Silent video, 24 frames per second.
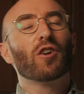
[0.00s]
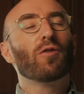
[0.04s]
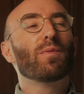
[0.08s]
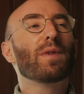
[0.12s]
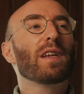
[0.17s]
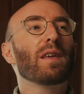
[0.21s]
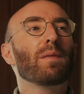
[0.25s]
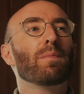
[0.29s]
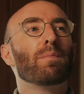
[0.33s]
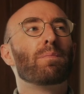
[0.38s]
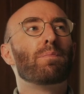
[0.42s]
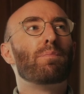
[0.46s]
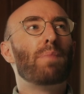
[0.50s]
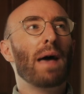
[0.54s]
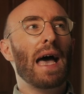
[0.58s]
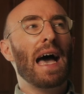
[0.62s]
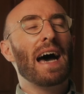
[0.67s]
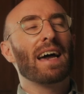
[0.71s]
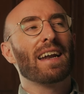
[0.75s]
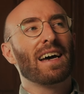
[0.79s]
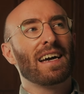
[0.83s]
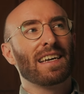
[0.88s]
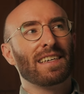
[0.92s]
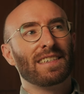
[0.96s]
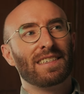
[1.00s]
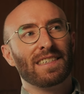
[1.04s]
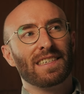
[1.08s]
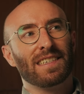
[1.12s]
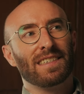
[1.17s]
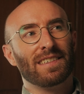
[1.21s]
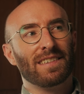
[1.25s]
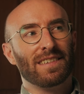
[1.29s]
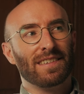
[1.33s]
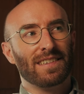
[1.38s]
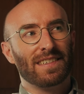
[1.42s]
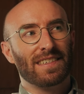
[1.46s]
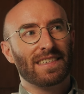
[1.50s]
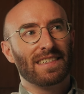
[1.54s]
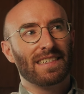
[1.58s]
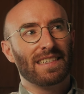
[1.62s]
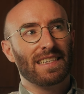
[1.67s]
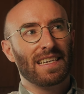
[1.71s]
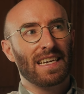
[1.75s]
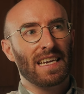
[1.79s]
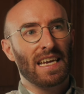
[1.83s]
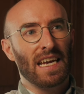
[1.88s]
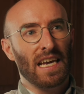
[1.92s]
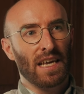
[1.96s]
many bad ideas
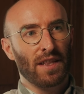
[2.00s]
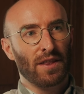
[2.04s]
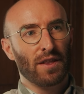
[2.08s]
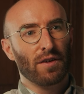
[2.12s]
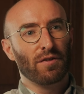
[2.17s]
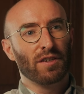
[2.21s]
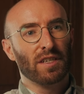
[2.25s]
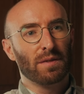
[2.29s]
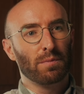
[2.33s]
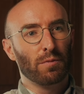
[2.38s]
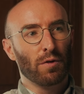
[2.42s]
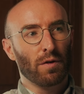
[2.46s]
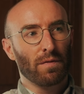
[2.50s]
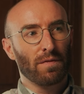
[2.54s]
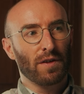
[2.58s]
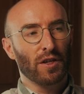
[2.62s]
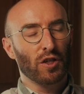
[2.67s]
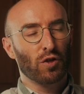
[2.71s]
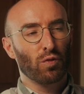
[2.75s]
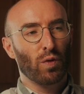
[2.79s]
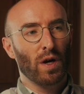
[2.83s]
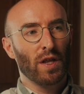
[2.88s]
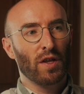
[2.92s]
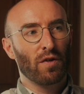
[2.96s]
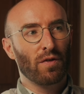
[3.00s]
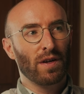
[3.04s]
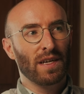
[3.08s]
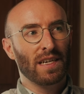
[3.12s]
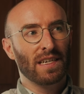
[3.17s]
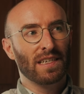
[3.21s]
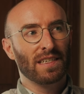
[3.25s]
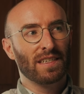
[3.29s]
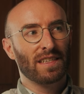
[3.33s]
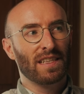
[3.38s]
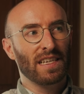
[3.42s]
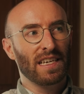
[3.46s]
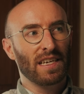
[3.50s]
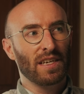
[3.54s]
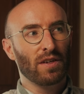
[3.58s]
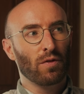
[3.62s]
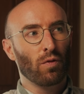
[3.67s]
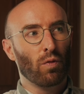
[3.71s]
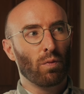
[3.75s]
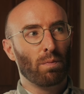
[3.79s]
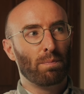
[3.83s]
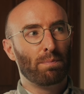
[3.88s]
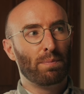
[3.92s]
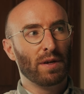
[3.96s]
in those movies, whether it is the
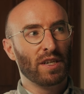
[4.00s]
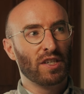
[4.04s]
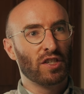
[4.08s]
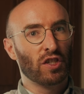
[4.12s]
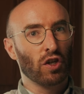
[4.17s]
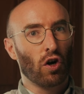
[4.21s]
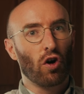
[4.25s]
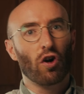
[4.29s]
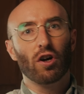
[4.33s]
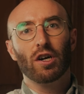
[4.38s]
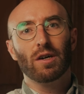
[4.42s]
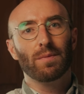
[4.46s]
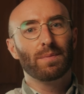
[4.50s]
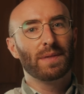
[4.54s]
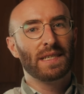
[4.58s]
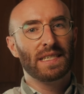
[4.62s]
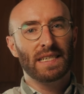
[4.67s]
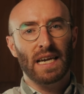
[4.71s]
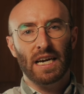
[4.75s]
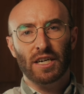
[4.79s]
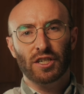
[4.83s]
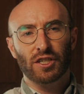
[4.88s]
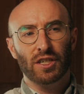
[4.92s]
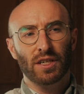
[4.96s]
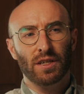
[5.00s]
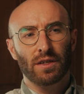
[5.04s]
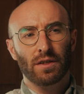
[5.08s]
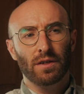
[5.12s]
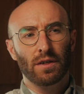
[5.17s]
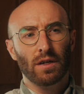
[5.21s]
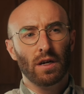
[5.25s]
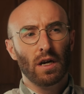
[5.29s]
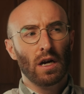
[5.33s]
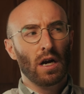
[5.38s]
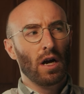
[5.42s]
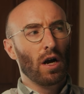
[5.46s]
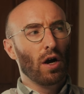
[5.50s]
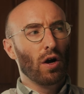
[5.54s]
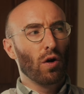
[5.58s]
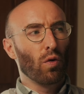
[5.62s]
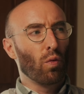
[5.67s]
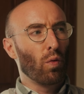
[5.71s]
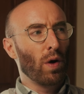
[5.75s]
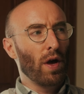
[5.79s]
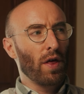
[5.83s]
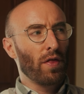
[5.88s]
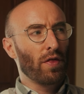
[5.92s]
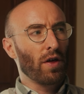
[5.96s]
bizarre obsession
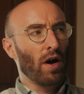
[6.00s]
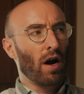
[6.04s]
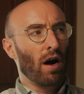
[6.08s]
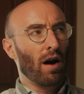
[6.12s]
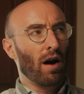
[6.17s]
with